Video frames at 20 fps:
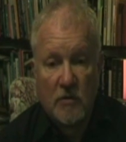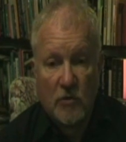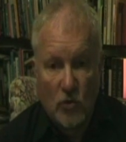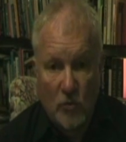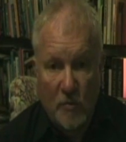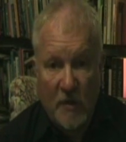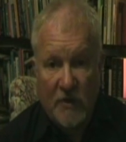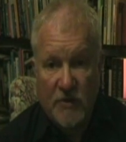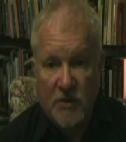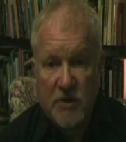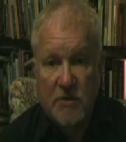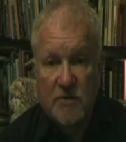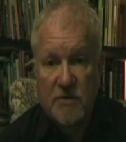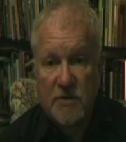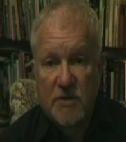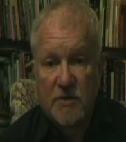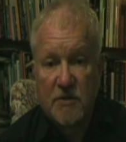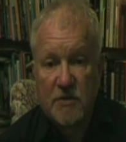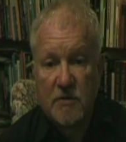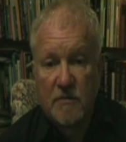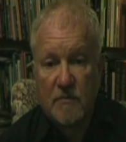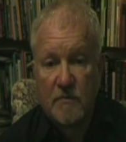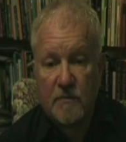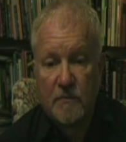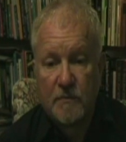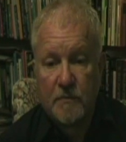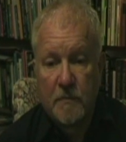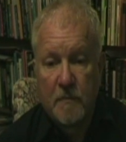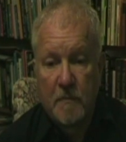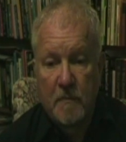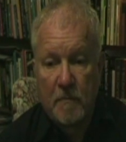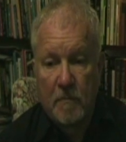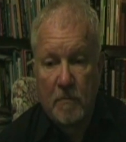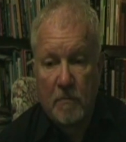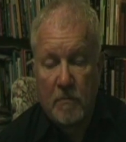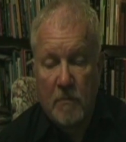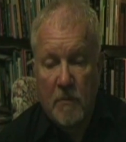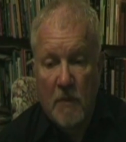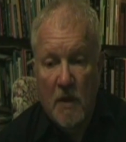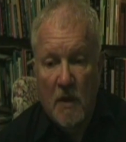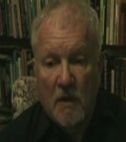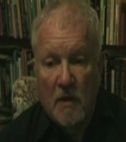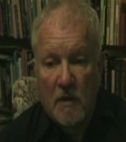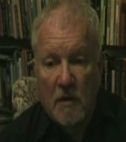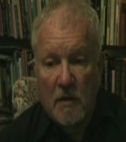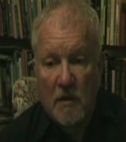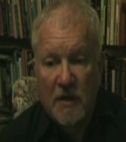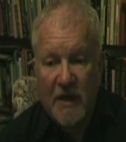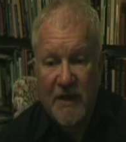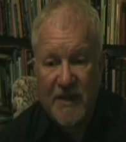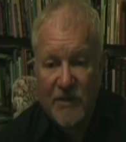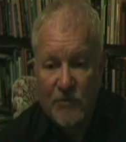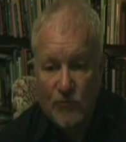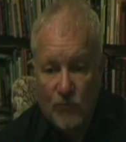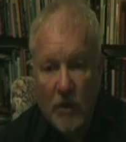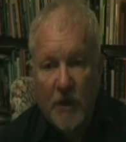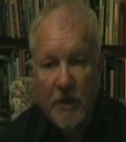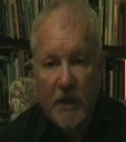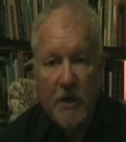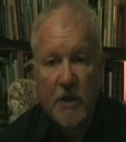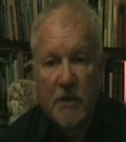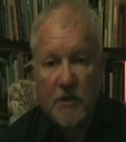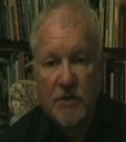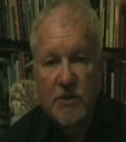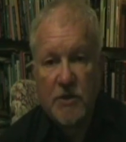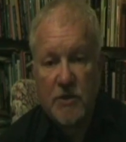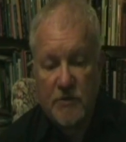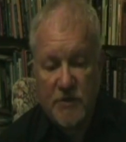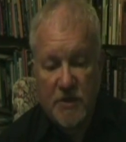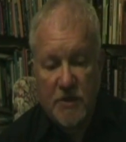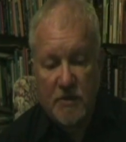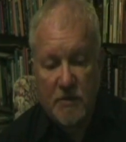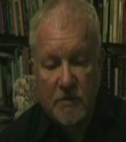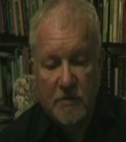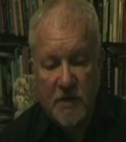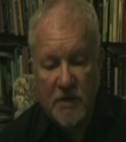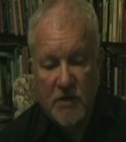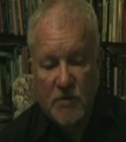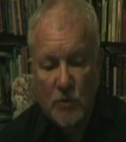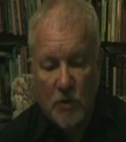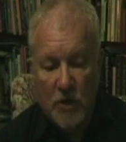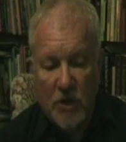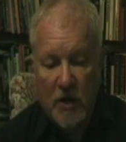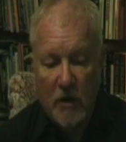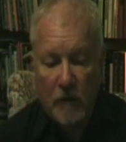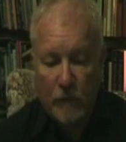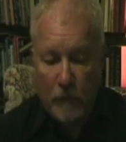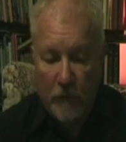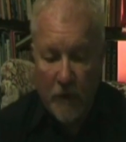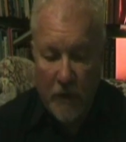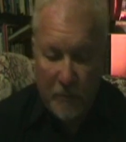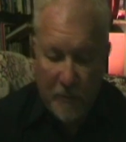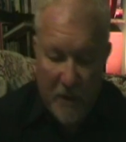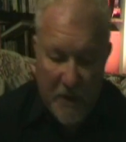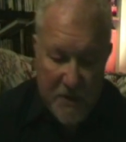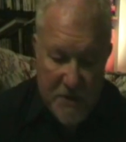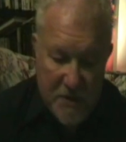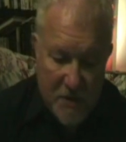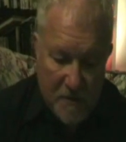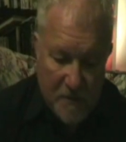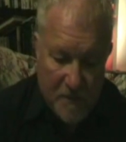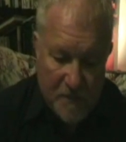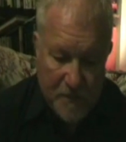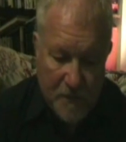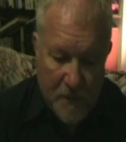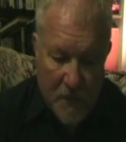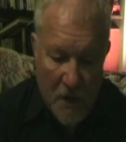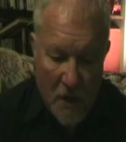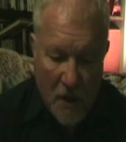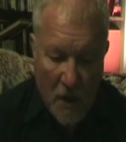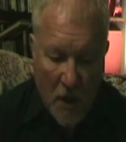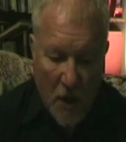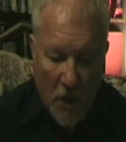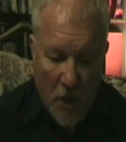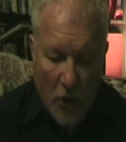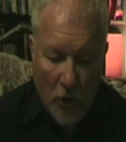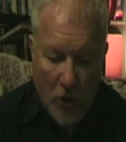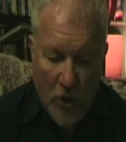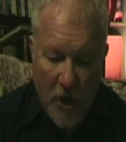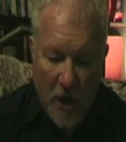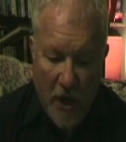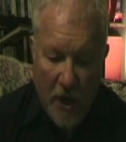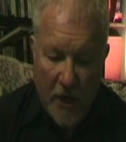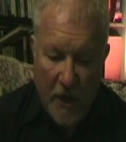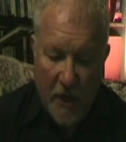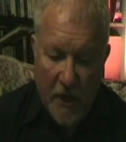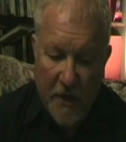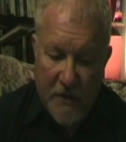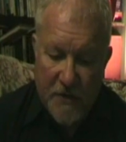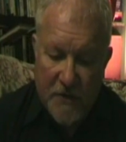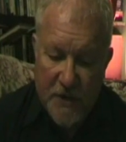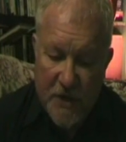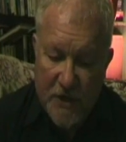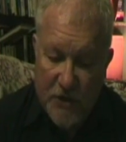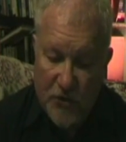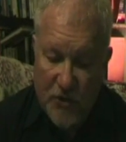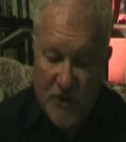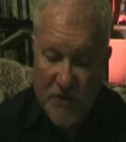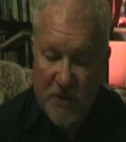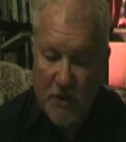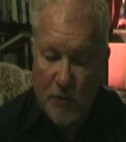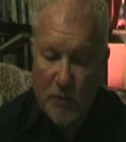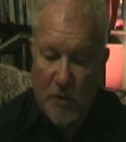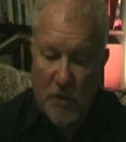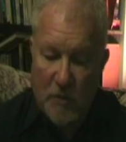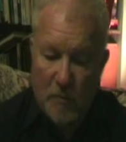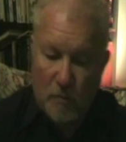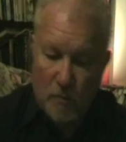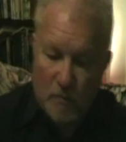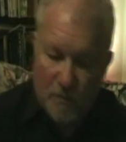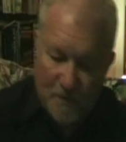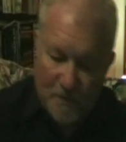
you're about to use it. Getting ready to use it. That's what covering means. Okay, here's an interesting one.